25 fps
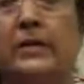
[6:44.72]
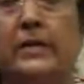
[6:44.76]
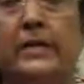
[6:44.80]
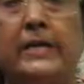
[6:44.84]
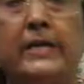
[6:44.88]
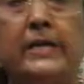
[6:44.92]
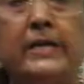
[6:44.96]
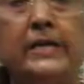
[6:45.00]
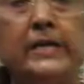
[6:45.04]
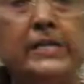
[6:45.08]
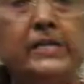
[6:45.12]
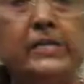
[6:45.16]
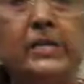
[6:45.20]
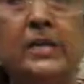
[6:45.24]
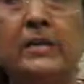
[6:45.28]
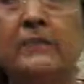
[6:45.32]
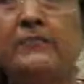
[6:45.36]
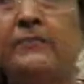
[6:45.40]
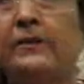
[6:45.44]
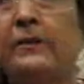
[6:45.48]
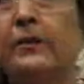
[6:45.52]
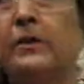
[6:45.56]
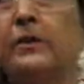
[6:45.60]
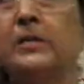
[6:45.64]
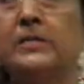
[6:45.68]
initial
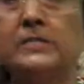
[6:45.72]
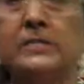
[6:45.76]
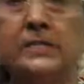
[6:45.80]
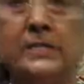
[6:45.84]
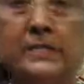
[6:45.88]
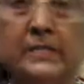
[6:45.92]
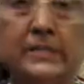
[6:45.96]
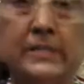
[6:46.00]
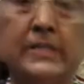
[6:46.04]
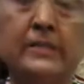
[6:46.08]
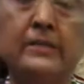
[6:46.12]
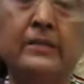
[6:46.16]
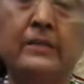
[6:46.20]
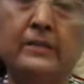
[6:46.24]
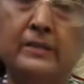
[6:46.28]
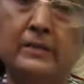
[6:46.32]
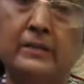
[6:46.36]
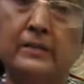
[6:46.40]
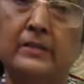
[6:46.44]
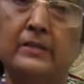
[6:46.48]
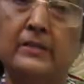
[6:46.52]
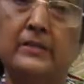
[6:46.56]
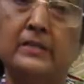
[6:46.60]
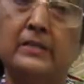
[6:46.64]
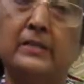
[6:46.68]
velocity
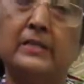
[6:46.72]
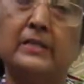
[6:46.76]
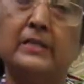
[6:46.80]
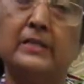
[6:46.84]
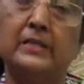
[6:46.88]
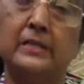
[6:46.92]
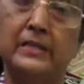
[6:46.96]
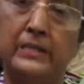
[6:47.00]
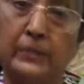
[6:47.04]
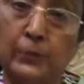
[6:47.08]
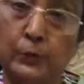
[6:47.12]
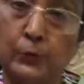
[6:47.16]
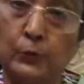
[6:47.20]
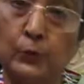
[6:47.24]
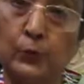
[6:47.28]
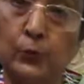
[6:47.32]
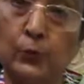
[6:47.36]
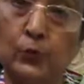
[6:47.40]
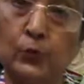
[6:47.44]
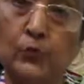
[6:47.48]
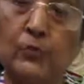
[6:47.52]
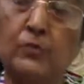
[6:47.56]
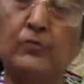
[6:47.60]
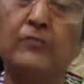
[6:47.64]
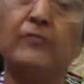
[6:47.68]

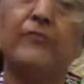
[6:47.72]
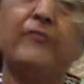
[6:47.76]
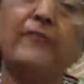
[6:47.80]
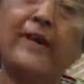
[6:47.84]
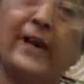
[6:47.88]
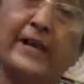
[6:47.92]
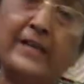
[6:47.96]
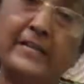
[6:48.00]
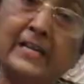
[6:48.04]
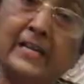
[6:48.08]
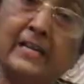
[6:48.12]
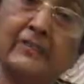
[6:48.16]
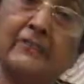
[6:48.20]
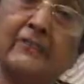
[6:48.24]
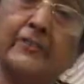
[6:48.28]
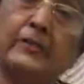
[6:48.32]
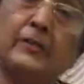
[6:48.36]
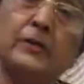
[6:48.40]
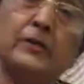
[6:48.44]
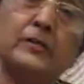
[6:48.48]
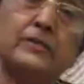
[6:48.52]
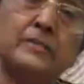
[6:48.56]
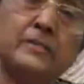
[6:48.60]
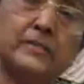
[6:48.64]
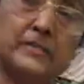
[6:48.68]
u, final
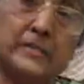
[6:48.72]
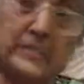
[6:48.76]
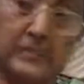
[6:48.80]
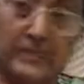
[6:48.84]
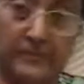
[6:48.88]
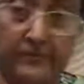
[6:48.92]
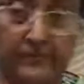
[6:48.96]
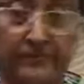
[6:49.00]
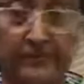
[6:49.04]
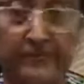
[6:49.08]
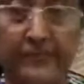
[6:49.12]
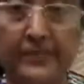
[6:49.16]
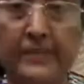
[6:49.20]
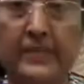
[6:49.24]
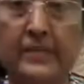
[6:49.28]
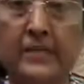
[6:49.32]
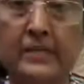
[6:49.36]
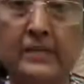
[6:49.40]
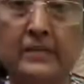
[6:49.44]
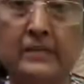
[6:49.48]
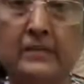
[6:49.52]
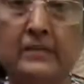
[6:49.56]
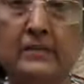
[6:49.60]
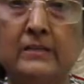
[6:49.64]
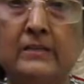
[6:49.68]
velocity
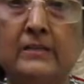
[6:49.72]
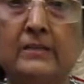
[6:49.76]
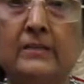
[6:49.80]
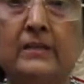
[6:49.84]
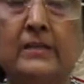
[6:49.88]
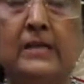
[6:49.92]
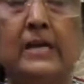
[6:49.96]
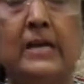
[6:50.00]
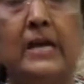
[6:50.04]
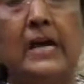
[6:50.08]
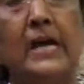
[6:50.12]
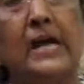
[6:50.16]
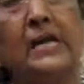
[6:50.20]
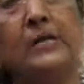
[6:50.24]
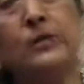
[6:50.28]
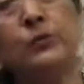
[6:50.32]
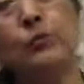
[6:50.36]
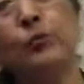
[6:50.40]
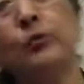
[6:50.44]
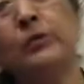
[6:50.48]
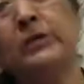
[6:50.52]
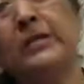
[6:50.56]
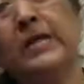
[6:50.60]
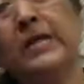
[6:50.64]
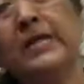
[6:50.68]
v and
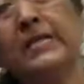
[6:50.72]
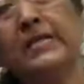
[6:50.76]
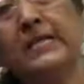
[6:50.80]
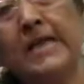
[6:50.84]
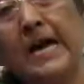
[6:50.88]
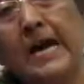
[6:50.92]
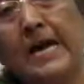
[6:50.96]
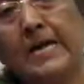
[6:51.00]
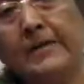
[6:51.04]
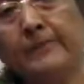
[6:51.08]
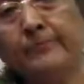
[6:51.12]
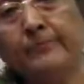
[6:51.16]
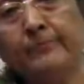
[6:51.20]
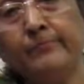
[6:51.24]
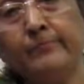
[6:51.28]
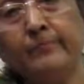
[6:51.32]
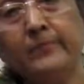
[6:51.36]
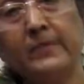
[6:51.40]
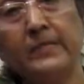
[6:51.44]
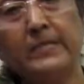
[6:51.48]
total time